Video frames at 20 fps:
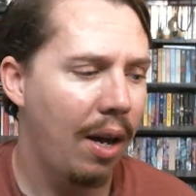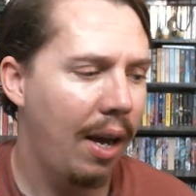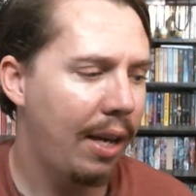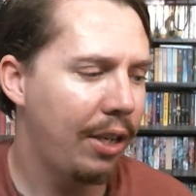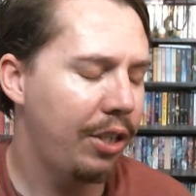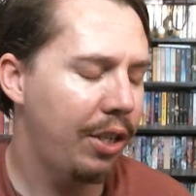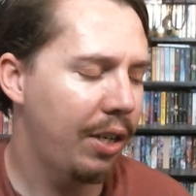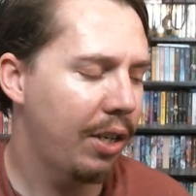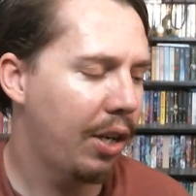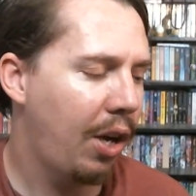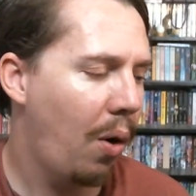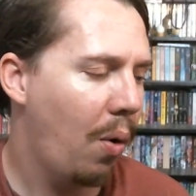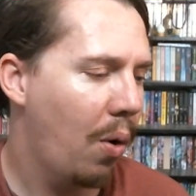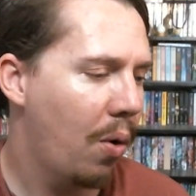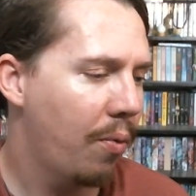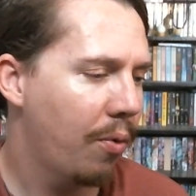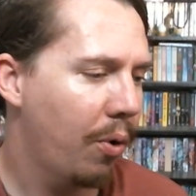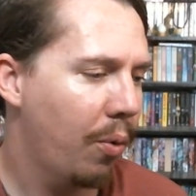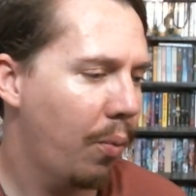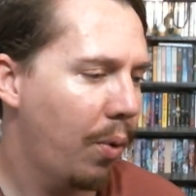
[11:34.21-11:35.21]
I should go
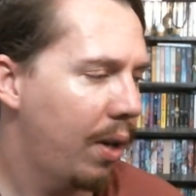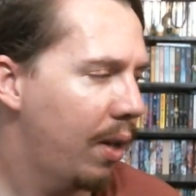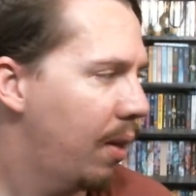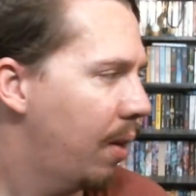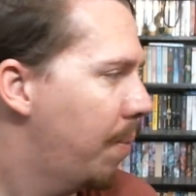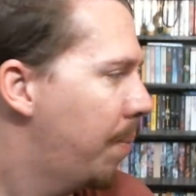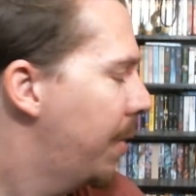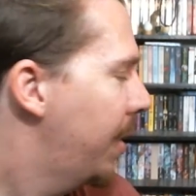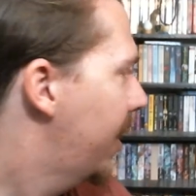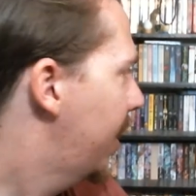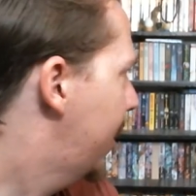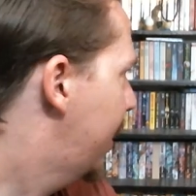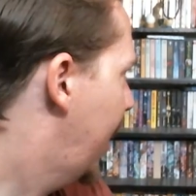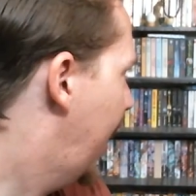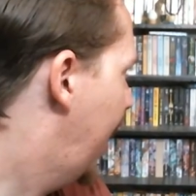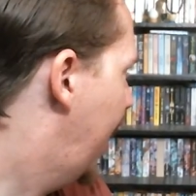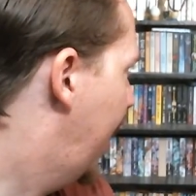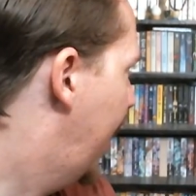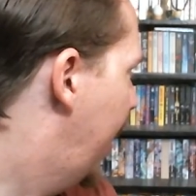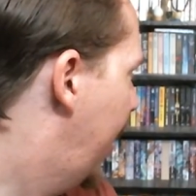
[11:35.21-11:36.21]
over one of the books
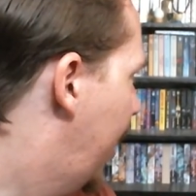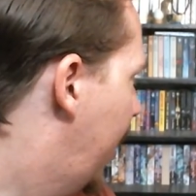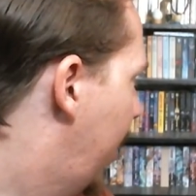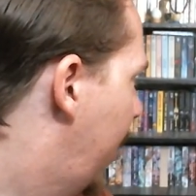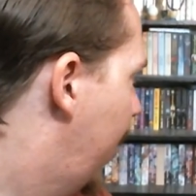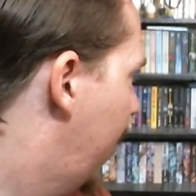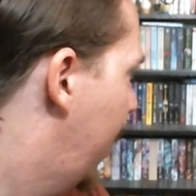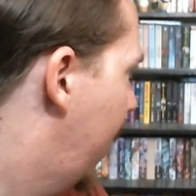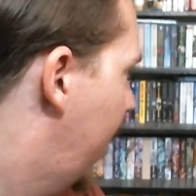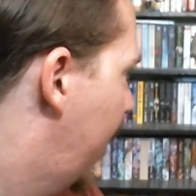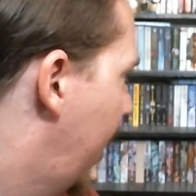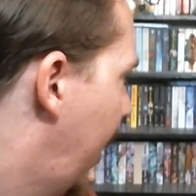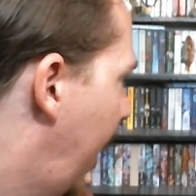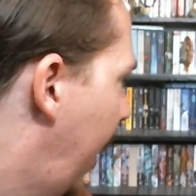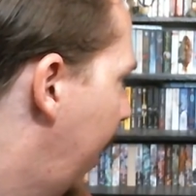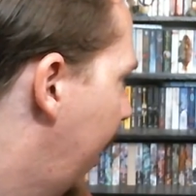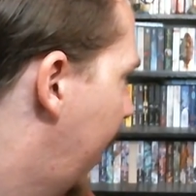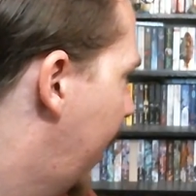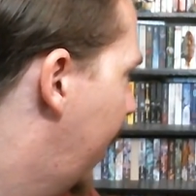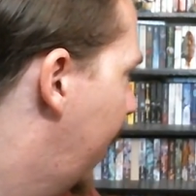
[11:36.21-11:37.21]
I
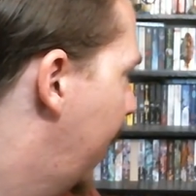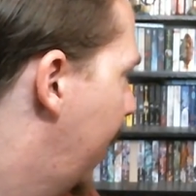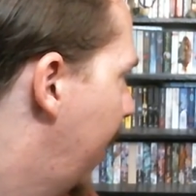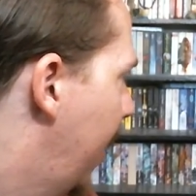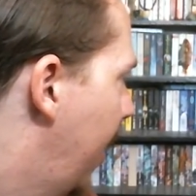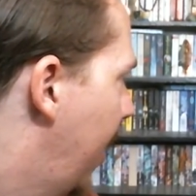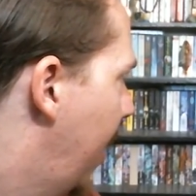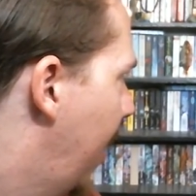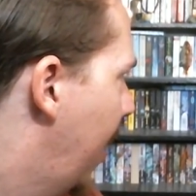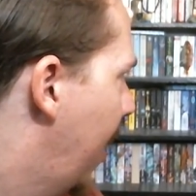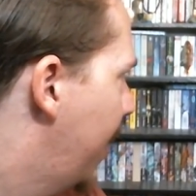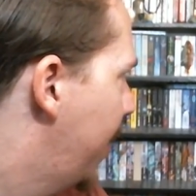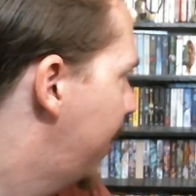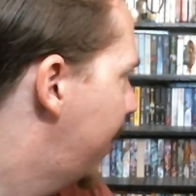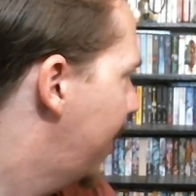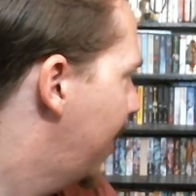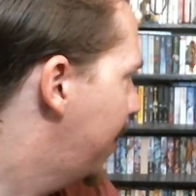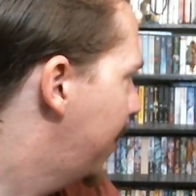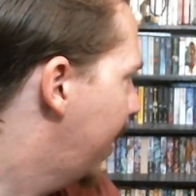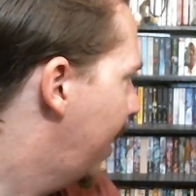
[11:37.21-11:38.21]
like um,
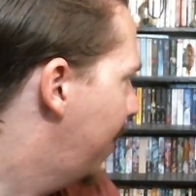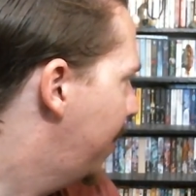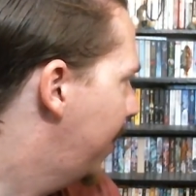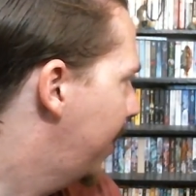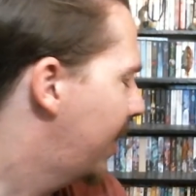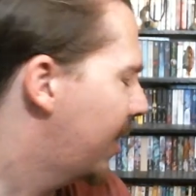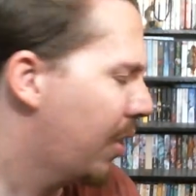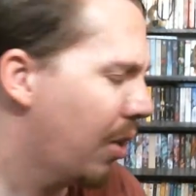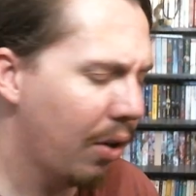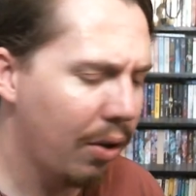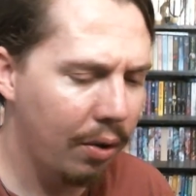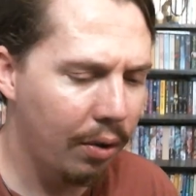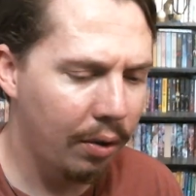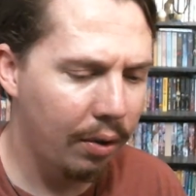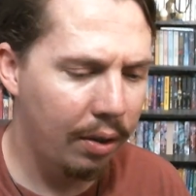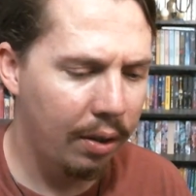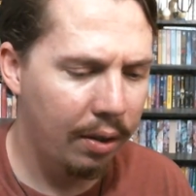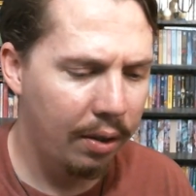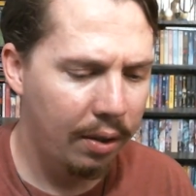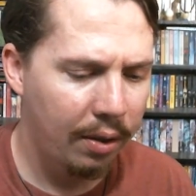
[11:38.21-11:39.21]
sometime. It's
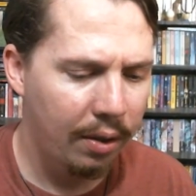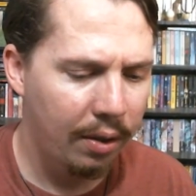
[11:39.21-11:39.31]
called